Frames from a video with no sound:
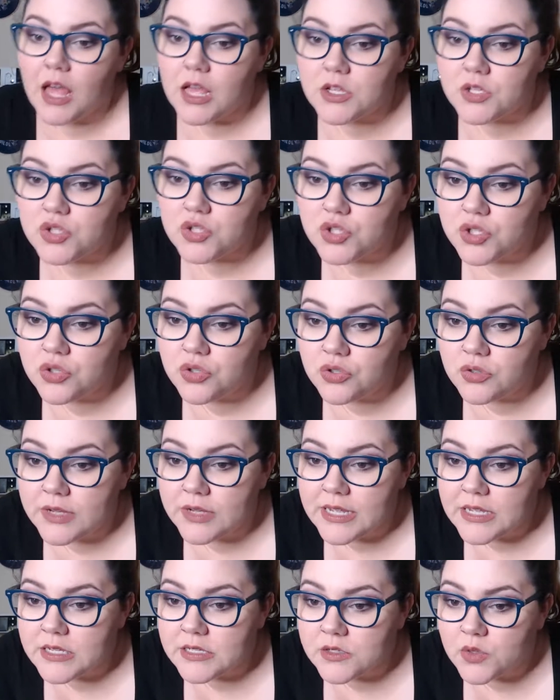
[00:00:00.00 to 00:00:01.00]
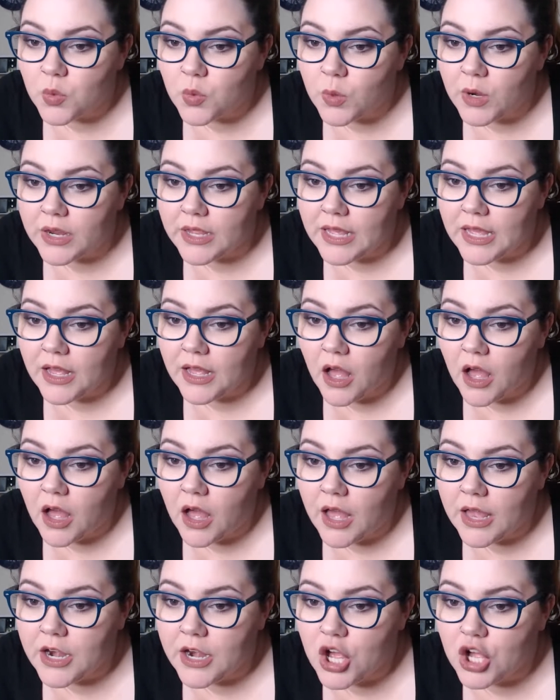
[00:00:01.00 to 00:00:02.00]
Sue is working
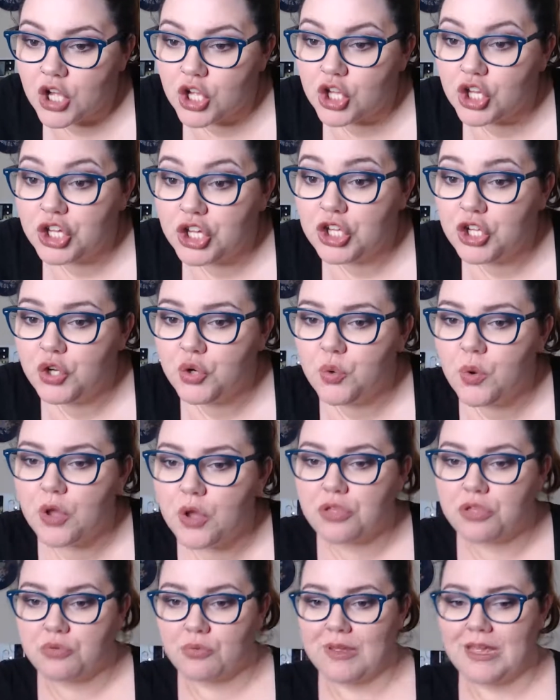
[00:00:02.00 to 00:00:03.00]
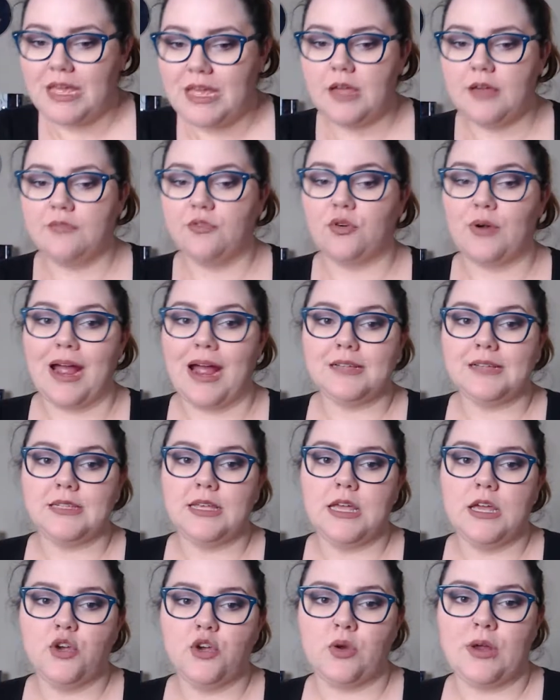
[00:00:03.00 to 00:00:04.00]
on Clue 3 of
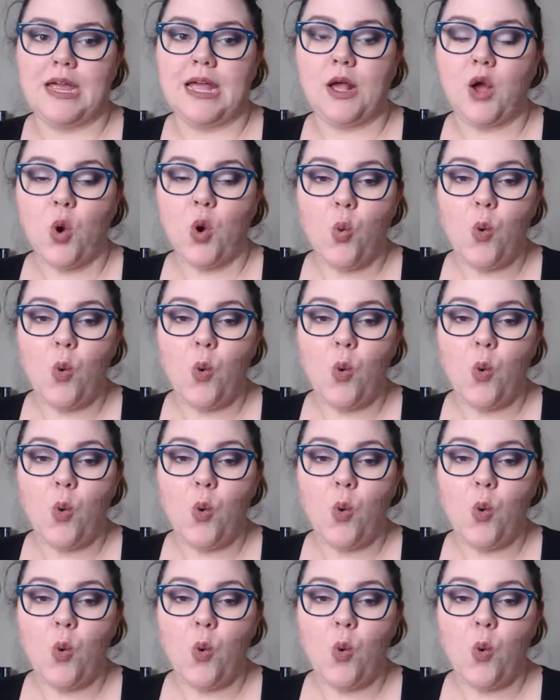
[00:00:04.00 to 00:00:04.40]
Grassy Creek.